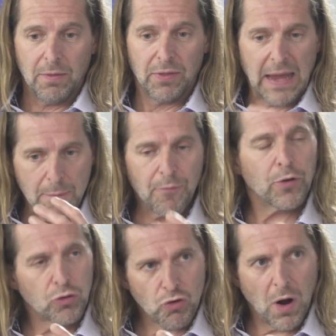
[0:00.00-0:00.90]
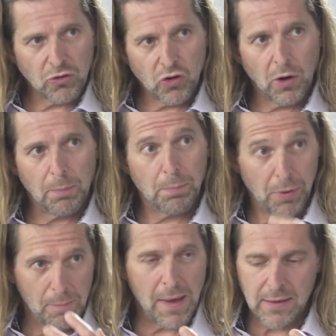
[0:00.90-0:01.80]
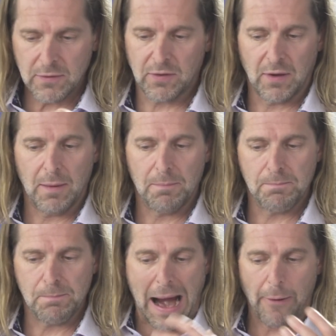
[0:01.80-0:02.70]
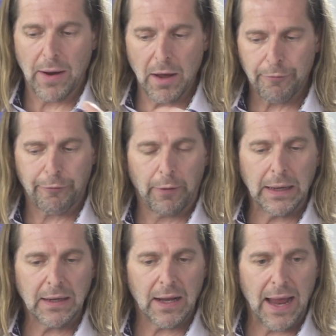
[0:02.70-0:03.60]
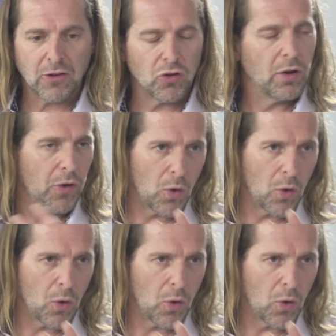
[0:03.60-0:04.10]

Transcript: the infrastructure permits a barrier-free connection of